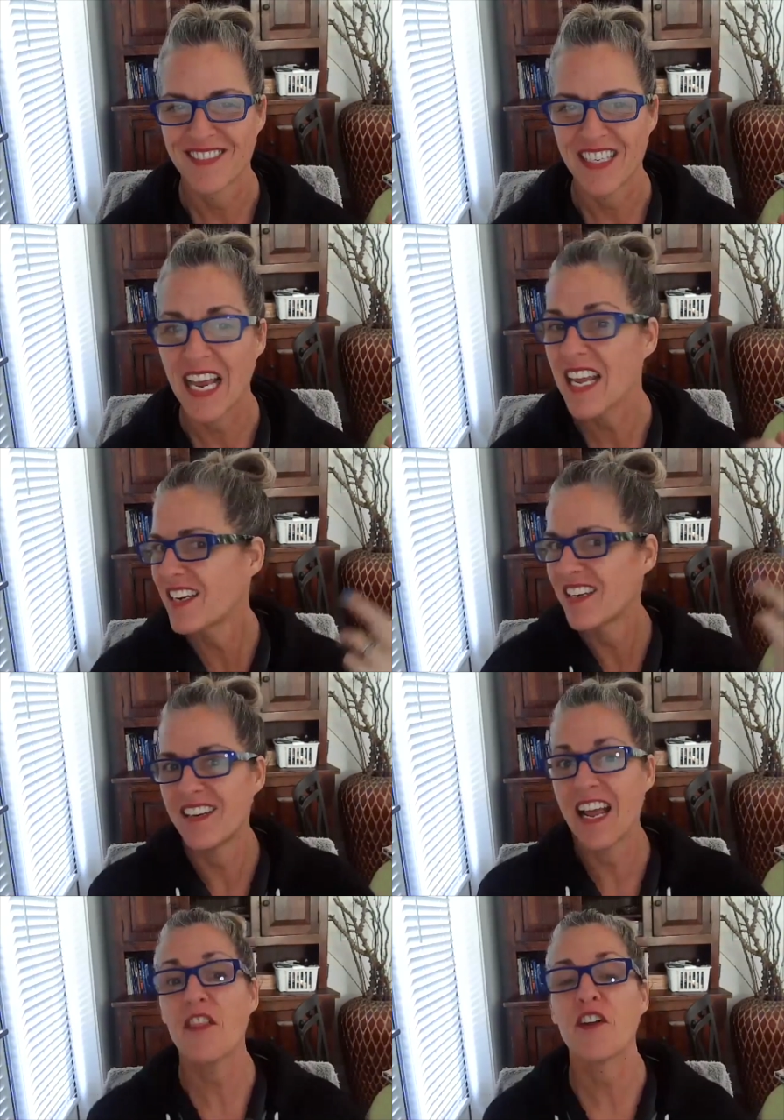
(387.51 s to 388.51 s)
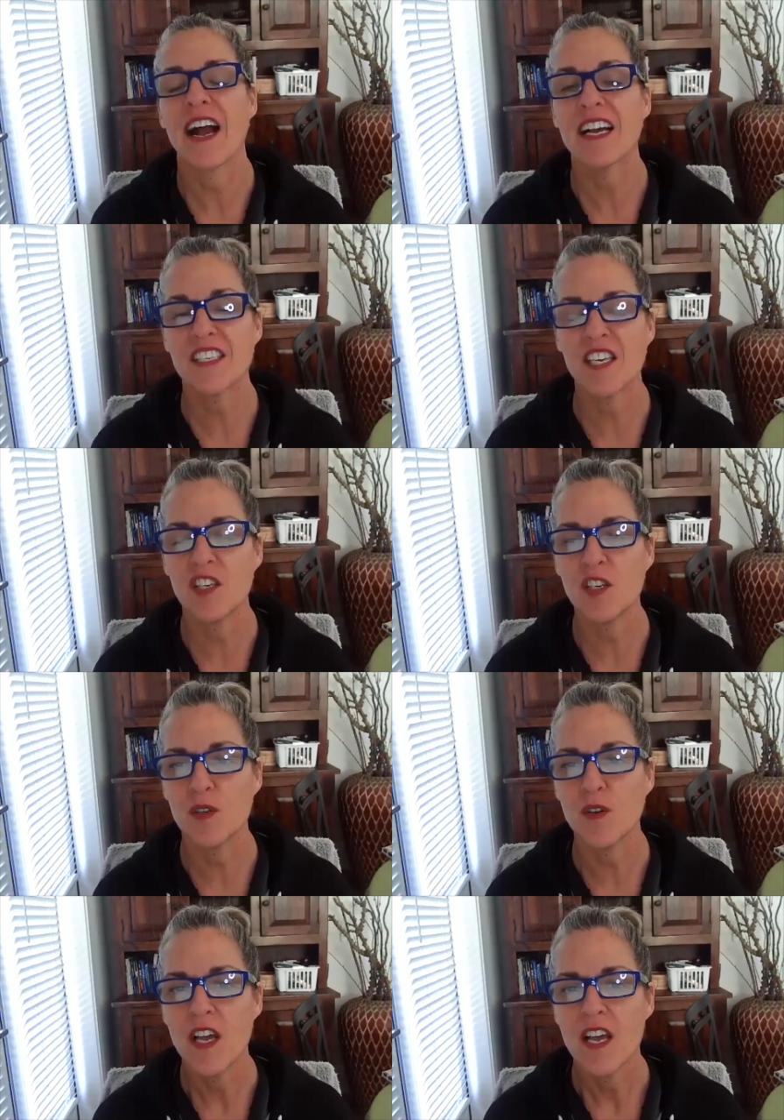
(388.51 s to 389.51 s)
Get it? Now they're asking
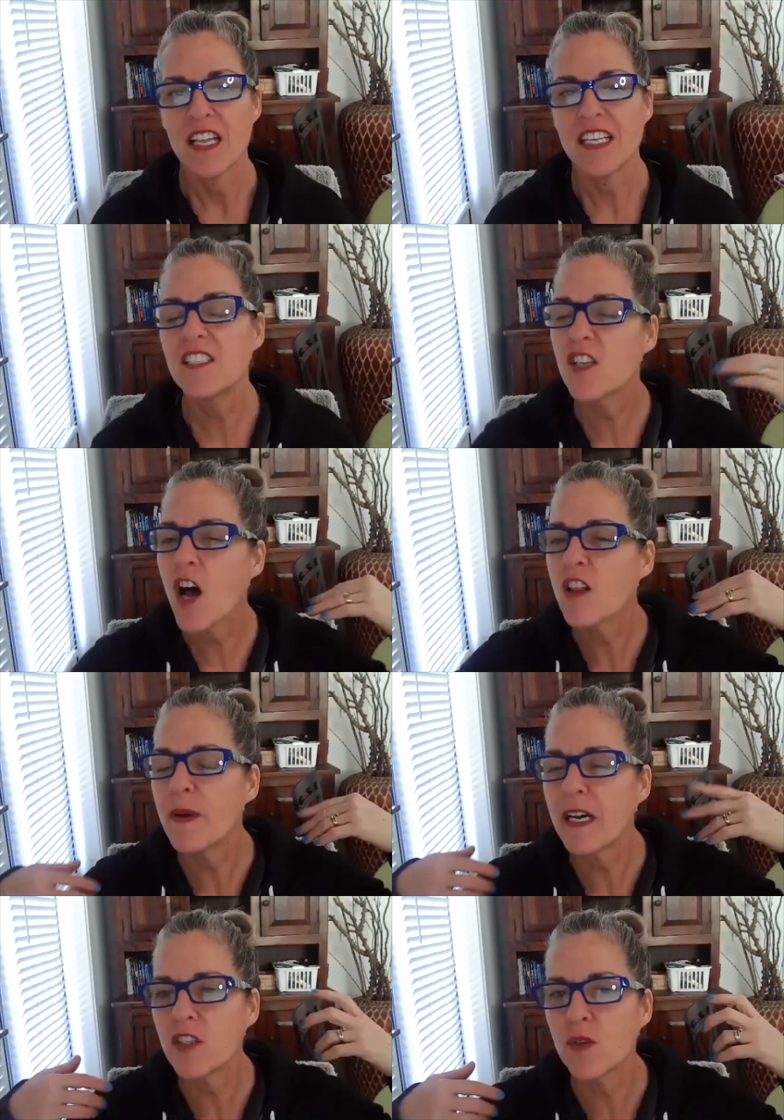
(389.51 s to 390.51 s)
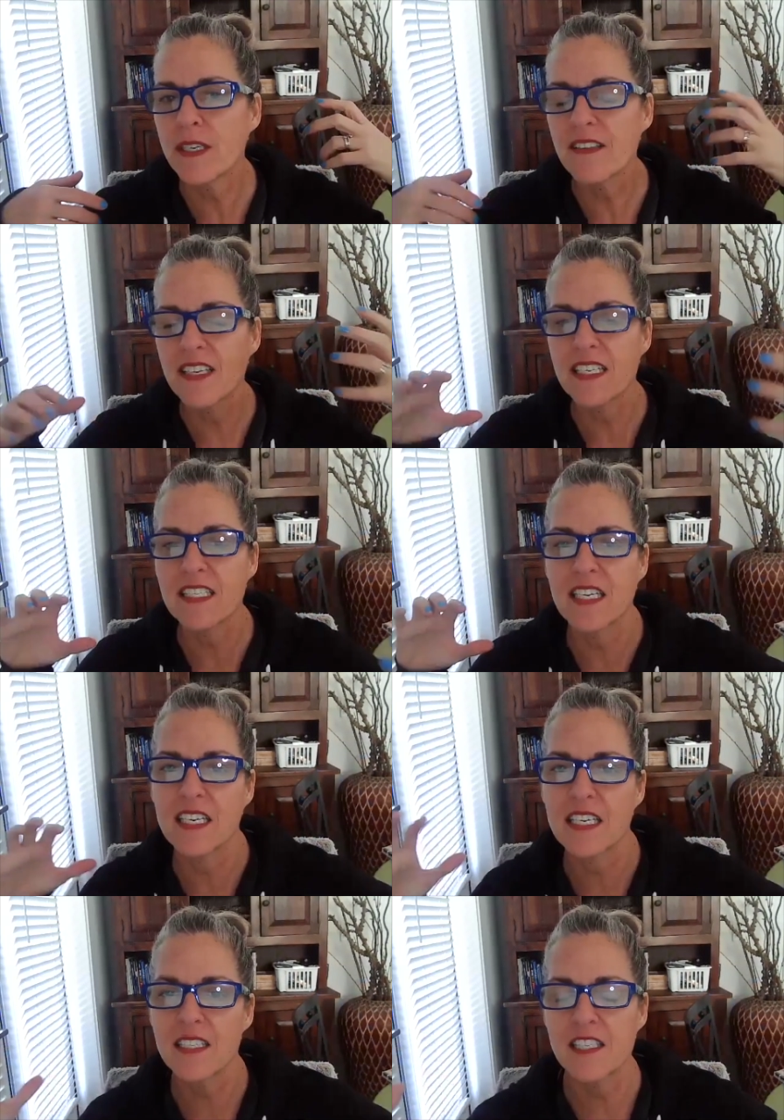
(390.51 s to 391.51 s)
you. This is all about doing things that
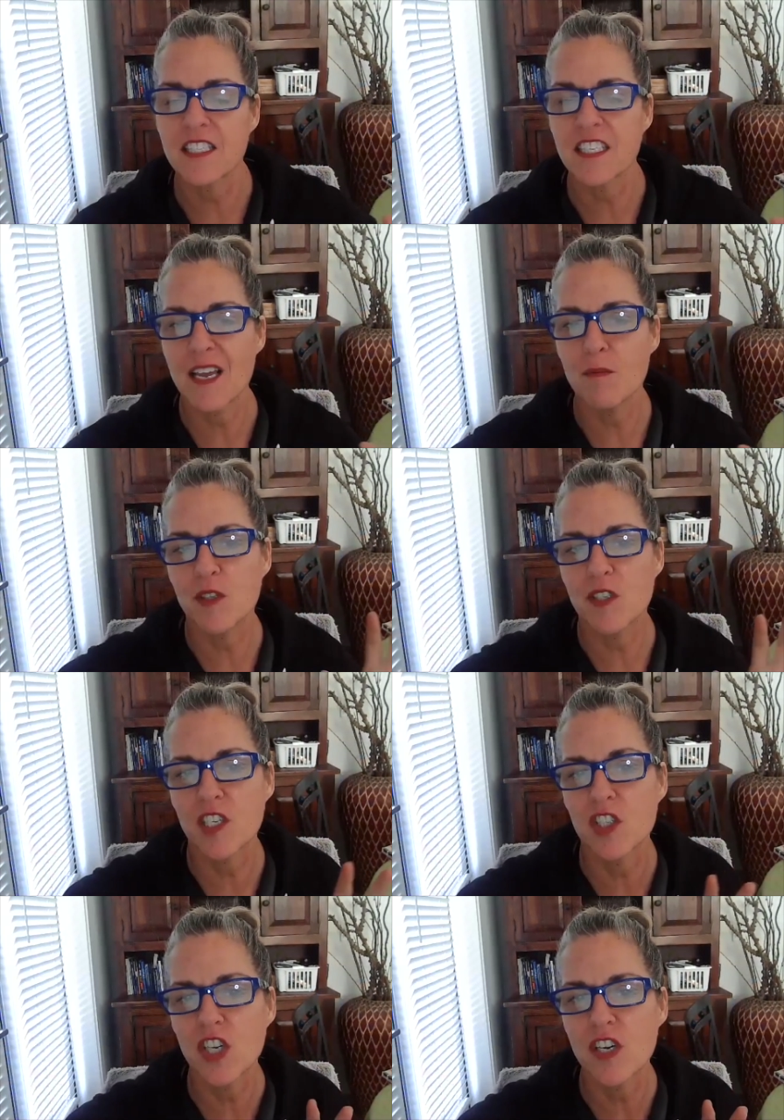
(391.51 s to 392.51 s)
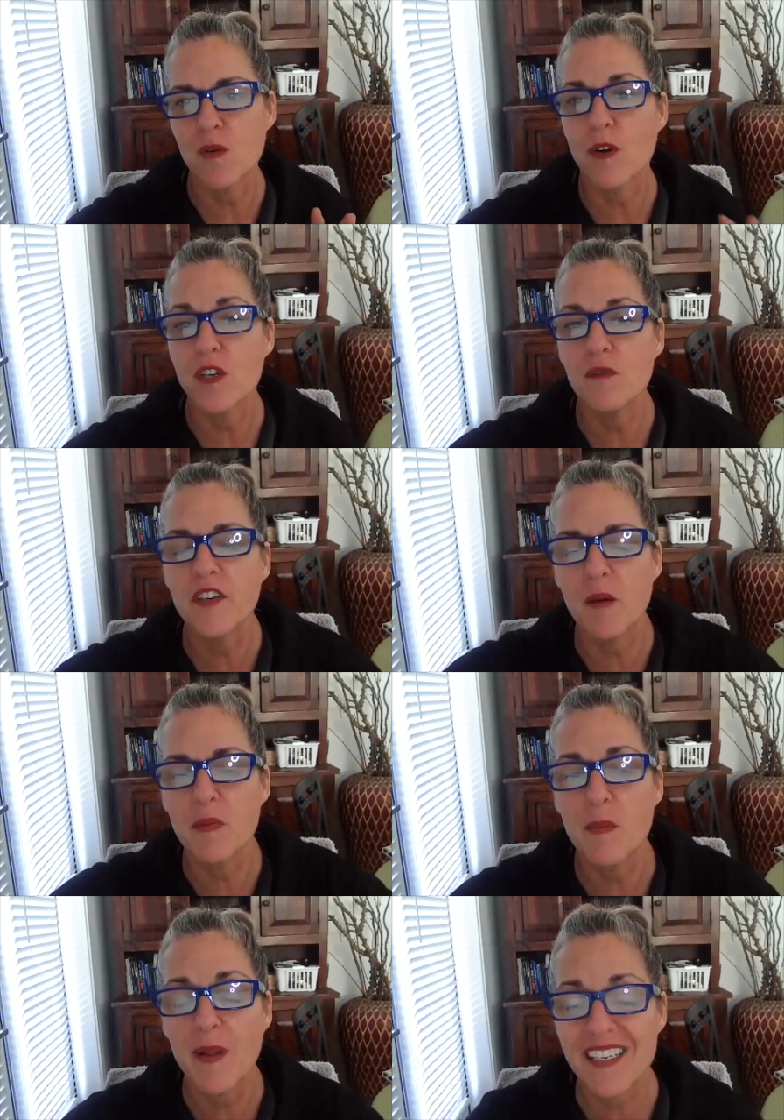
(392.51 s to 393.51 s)
gets the tables to turn, where you've got
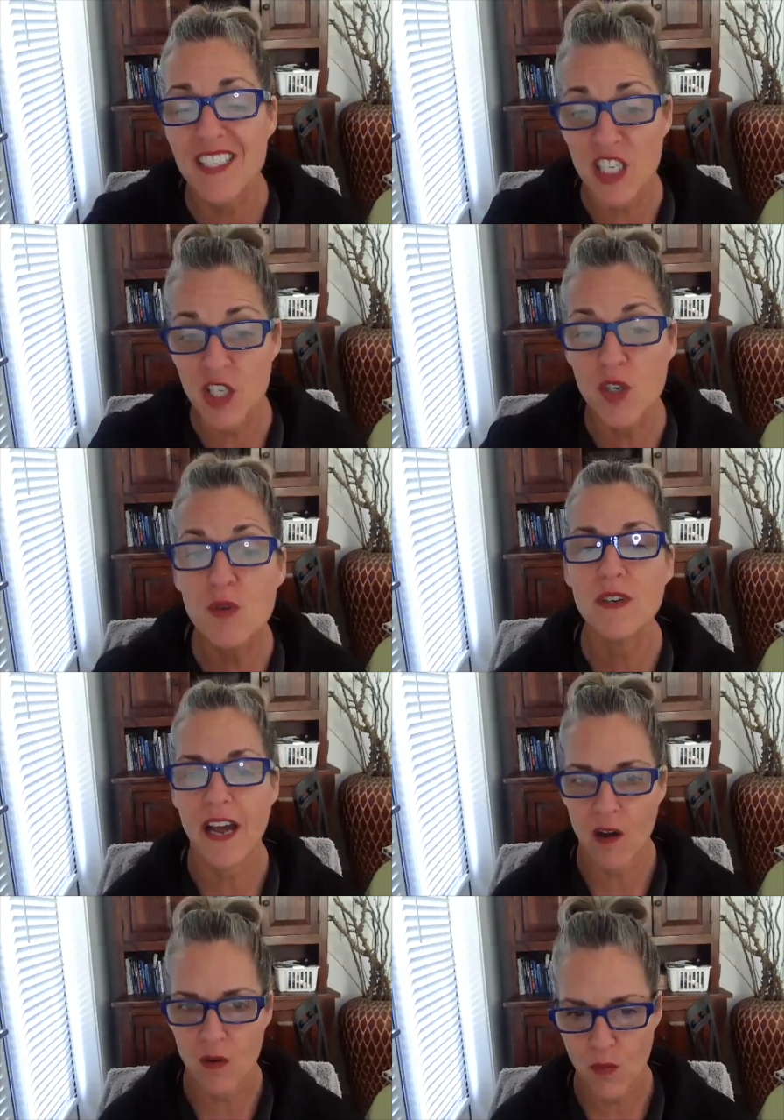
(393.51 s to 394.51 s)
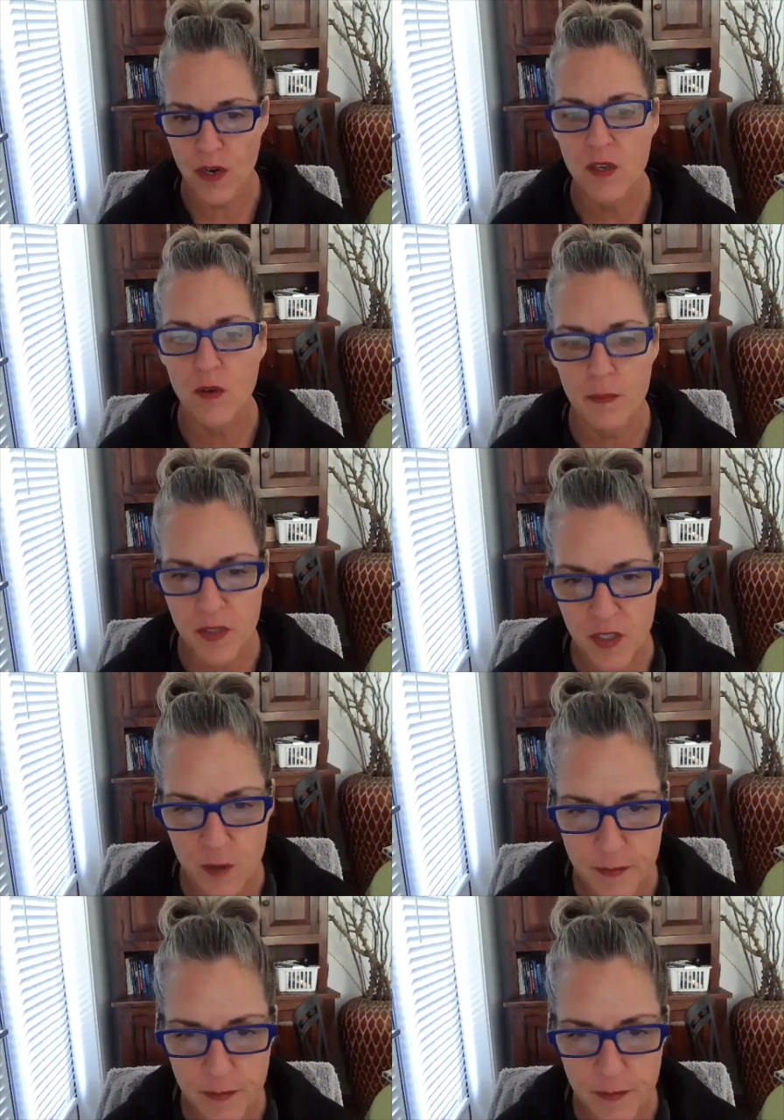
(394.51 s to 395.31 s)
people asking you now, what are you up to?